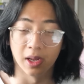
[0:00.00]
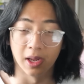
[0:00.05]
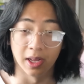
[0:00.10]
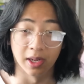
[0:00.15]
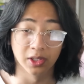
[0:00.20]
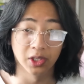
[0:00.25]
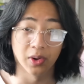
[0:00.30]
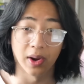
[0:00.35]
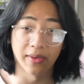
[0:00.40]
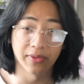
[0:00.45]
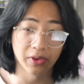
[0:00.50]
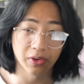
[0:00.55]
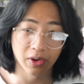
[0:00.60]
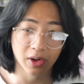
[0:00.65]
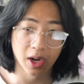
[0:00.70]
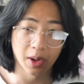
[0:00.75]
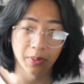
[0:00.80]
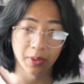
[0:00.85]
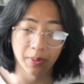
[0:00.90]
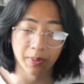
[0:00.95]
And so after a
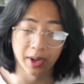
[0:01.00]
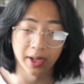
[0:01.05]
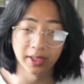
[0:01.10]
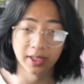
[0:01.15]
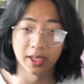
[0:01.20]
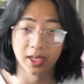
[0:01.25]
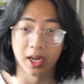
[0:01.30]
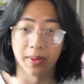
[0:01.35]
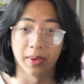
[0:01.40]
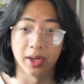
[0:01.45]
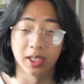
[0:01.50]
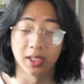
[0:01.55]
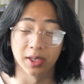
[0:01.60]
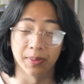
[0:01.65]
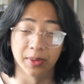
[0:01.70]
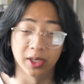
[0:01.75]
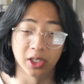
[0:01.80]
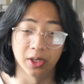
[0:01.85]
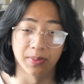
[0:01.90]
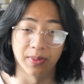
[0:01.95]
couple months, I get my
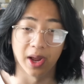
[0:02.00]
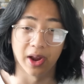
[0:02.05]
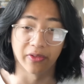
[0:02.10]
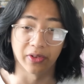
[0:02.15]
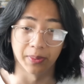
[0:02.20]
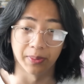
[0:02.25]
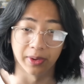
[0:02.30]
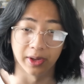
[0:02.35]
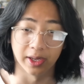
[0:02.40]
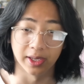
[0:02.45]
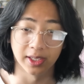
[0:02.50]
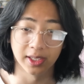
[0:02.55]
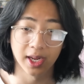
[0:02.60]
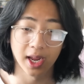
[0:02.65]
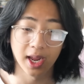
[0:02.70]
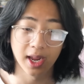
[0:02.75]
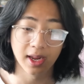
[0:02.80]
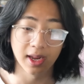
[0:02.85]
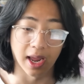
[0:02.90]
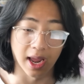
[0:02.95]
submission back from
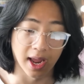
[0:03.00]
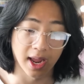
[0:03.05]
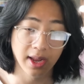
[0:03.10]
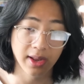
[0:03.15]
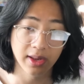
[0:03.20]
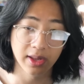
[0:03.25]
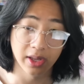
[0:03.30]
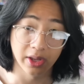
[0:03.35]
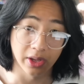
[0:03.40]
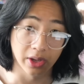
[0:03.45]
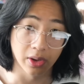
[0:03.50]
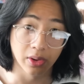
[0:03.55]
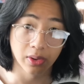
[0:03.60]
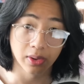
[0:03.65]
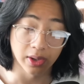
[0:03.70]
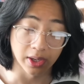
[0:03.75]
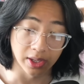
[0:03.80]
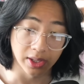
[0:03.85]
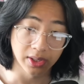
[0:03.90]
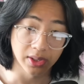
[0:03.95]
PSA, and here
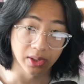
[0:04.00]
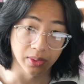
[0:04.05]
is the